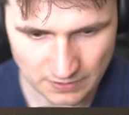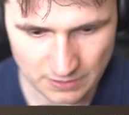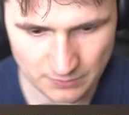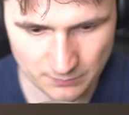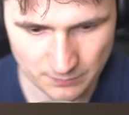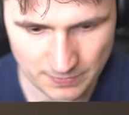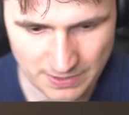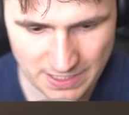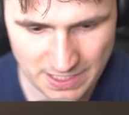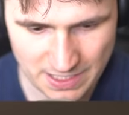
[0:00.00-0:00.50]
All
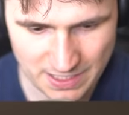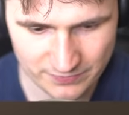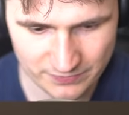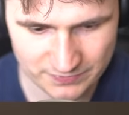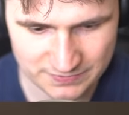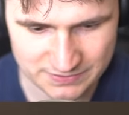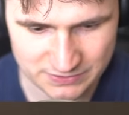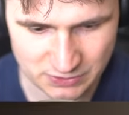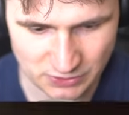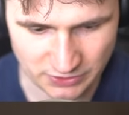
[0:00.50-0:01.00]
right,
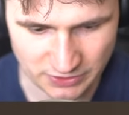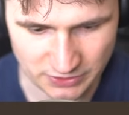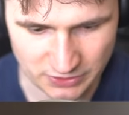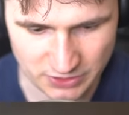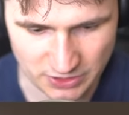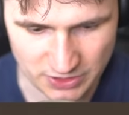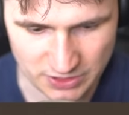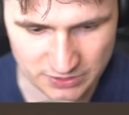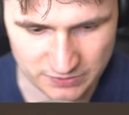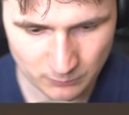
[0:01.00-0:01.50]
this is looking
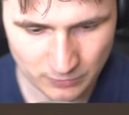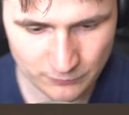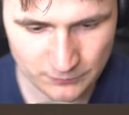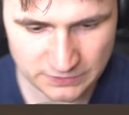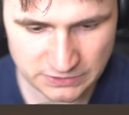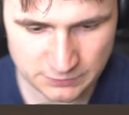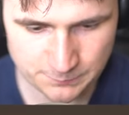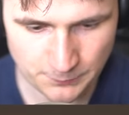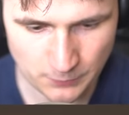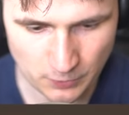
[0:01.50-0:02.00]
good. What if I
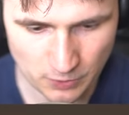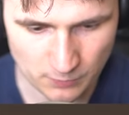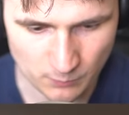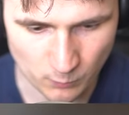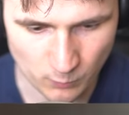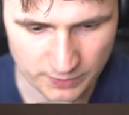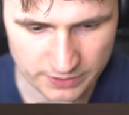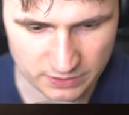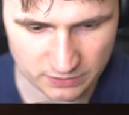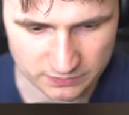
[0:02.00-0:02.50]
just put on
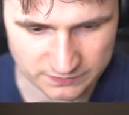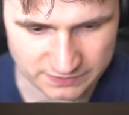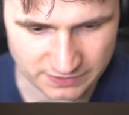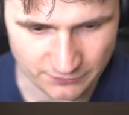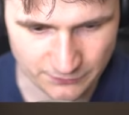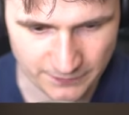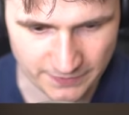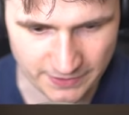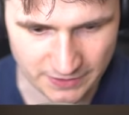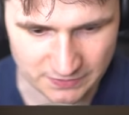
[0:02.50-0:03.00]
wheels?
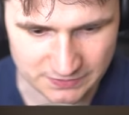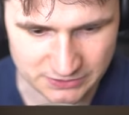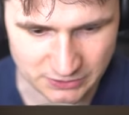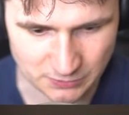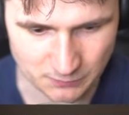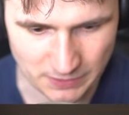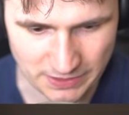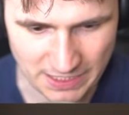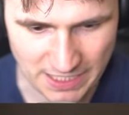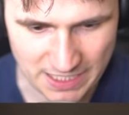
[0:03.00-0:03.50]
Nothing else. You
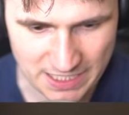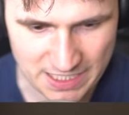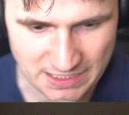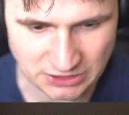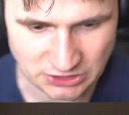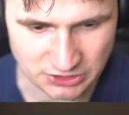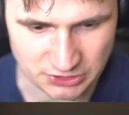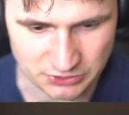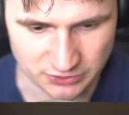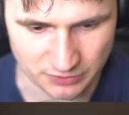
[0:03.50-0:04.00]
know what? I
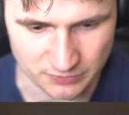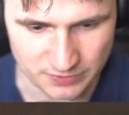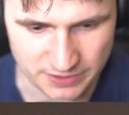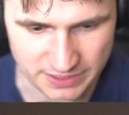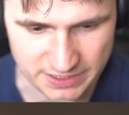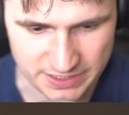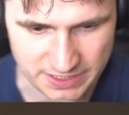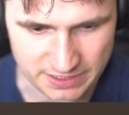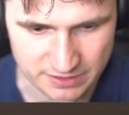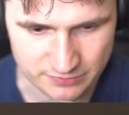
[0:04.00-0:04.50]
actually don't
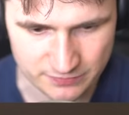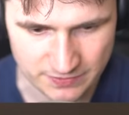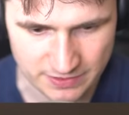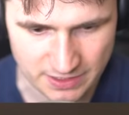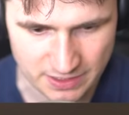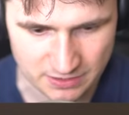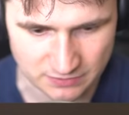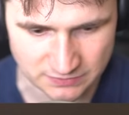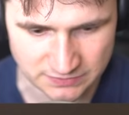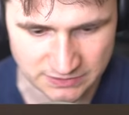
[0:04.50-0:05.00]
need anything
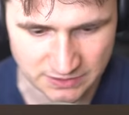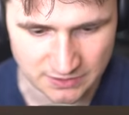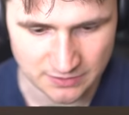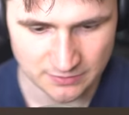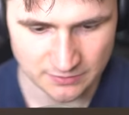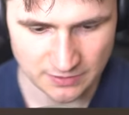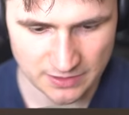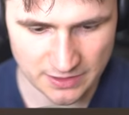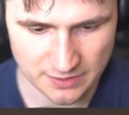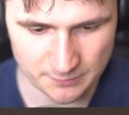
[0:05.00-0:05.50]
else.
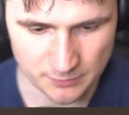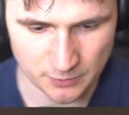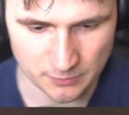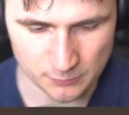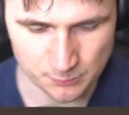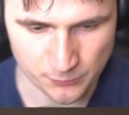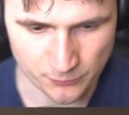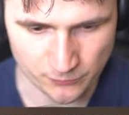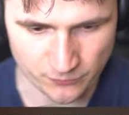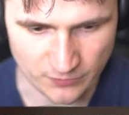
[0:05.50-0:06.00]
I'm a
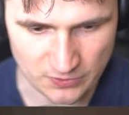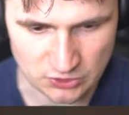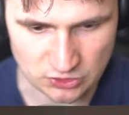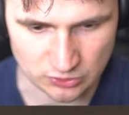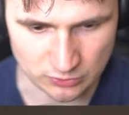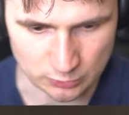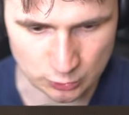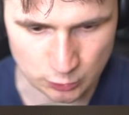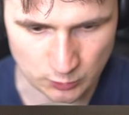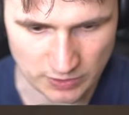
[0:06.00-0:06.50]

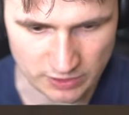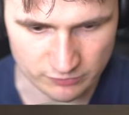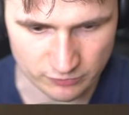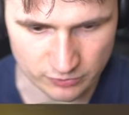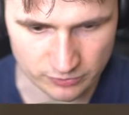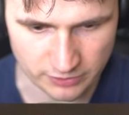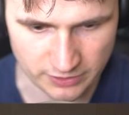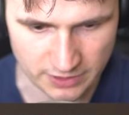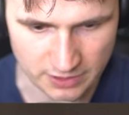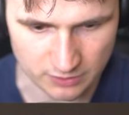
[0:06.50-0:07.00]
professional
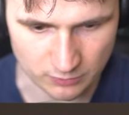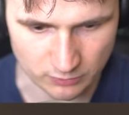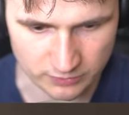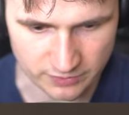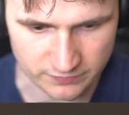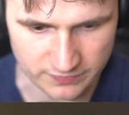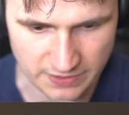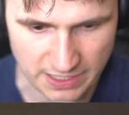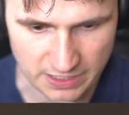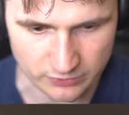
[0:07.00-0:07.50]
driver. Yeah, look
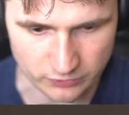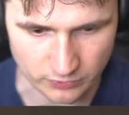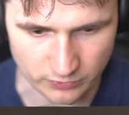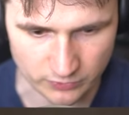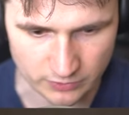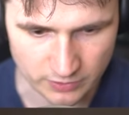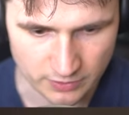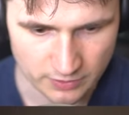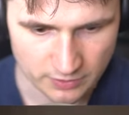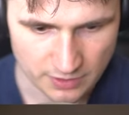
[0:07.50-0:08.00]
at that,
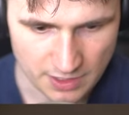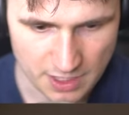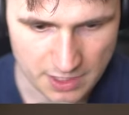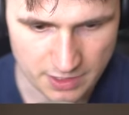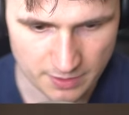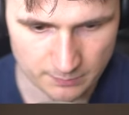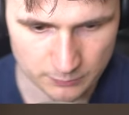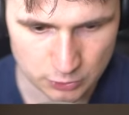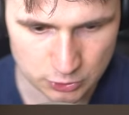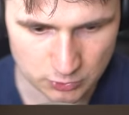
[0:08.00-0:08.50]
dude. I
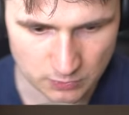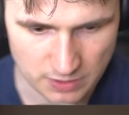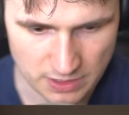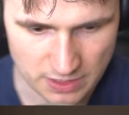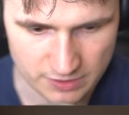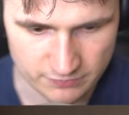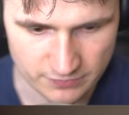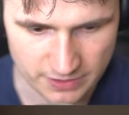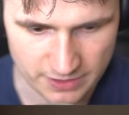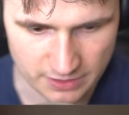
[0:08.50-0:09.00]
am
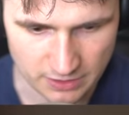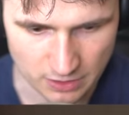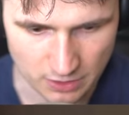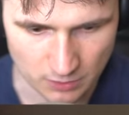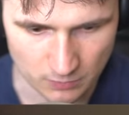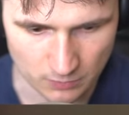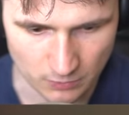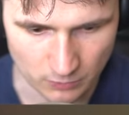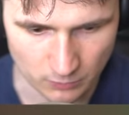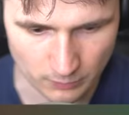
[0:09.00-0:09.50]
driving.
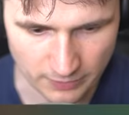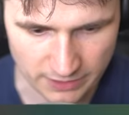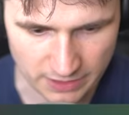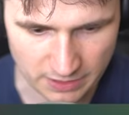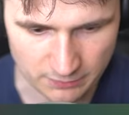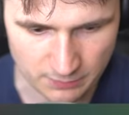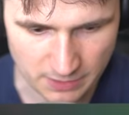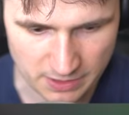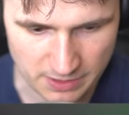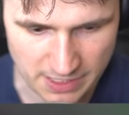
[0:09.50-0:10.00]
Oh, oh, wait.
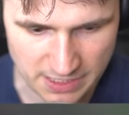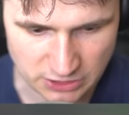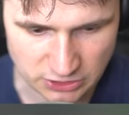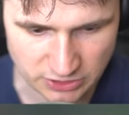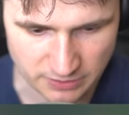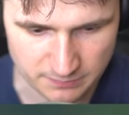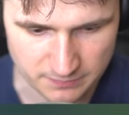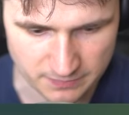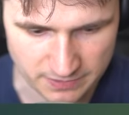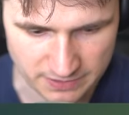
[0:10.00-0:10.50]
I, I
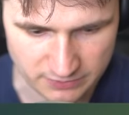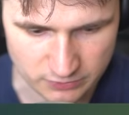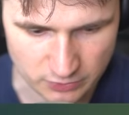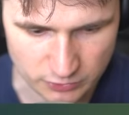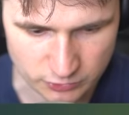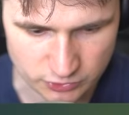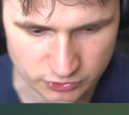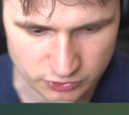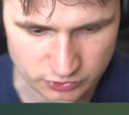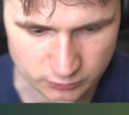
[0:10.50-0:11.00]
actually need
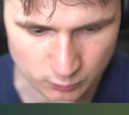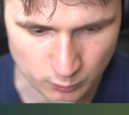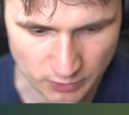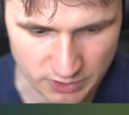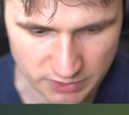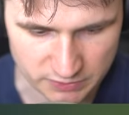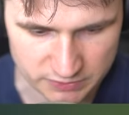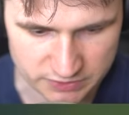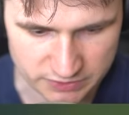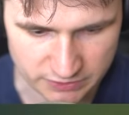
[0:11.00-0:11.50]
those
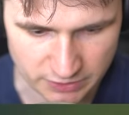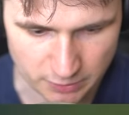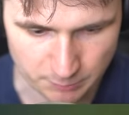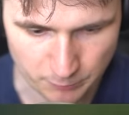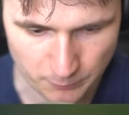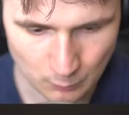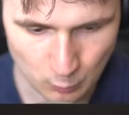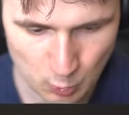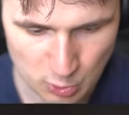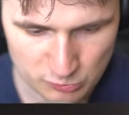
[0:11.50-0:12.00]
wings.
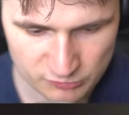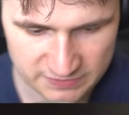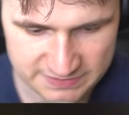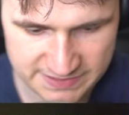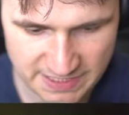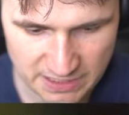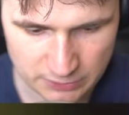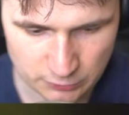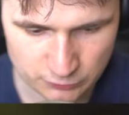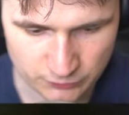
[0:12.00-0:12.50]
Yep, a worthy
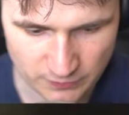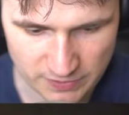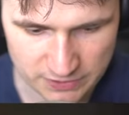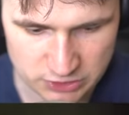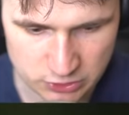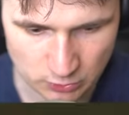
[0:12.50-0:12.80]
sacrifice,